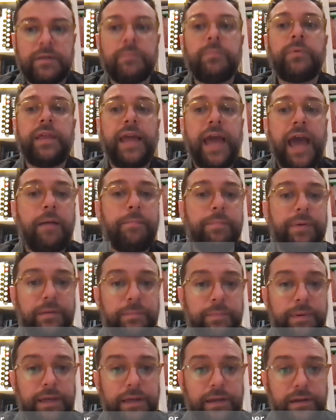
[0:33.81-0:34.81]
I'm really happy to
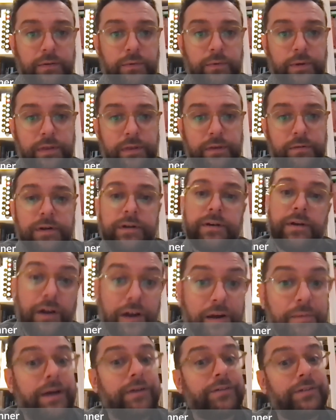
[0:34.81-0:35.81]
be here with you to
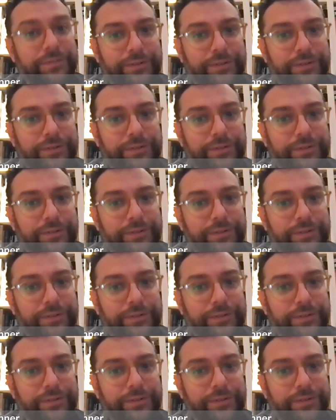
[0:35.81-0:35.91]
talk about